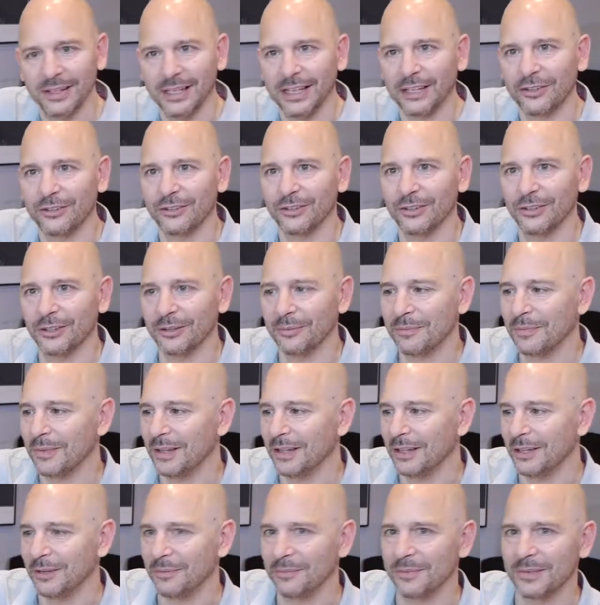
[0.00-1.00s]
extra
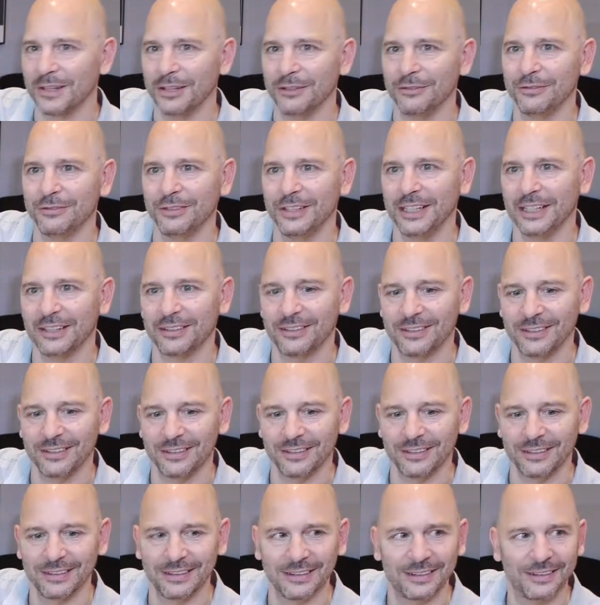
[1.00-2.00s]
effects
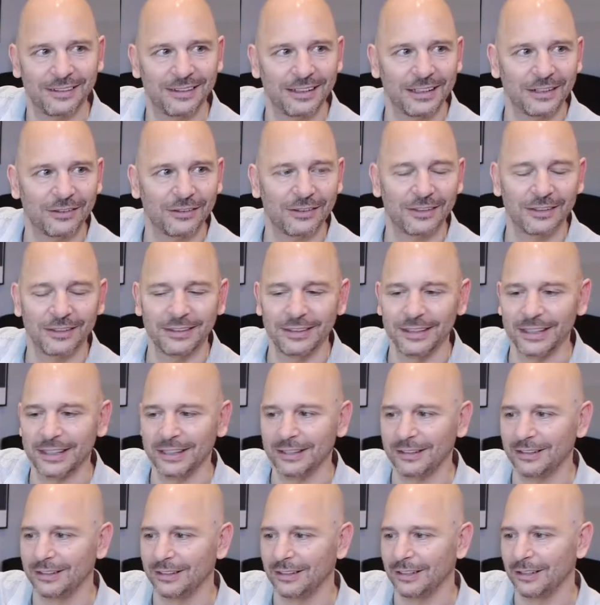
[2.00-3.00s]
and things like
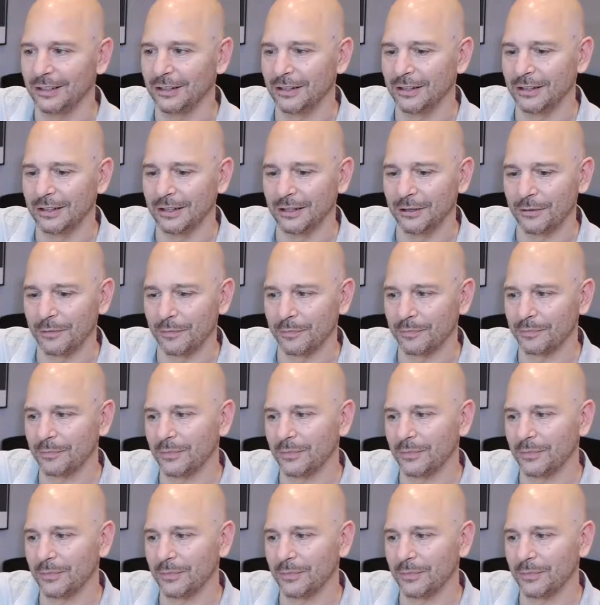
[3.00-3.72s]
that. And